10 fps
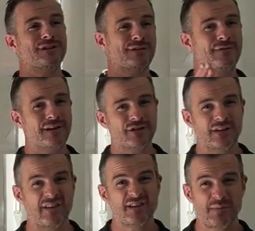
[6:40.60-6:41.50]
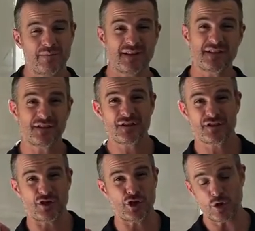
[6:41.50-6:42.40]
she's in flexion. Now, remember, this is a
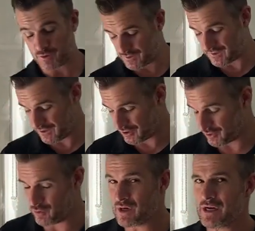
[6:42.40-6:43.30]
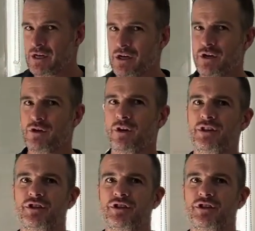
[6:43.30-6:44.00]
stenosis issue, not a